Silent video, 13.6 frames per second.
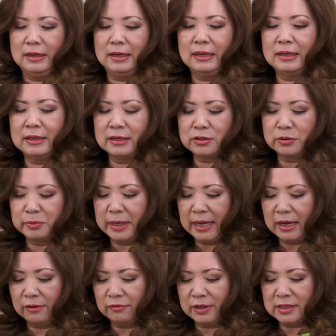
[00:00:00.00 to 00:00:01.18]
And that's what we
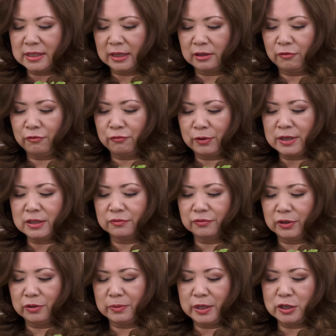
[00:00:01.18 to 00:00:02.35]
have. This is like the front of the
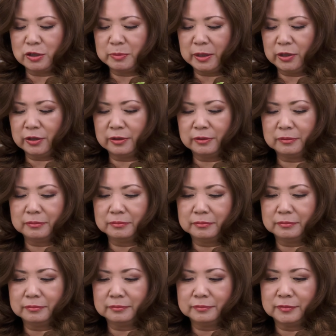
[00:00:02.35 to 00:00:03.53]
arrangement here.
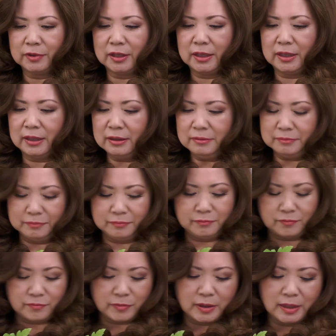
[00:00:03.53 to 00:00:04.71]
Okay.
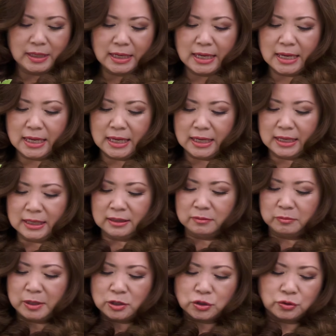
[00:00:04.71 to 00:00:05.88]
And
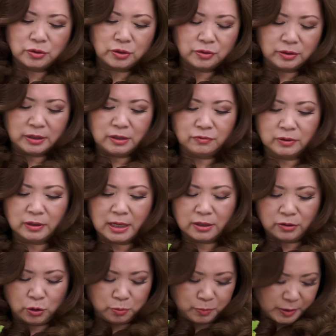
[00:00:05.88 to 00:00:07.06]
make sure you leave a lot of
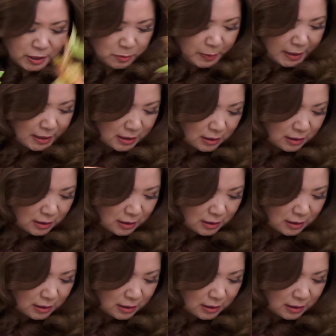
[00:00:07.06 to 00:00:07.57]
open space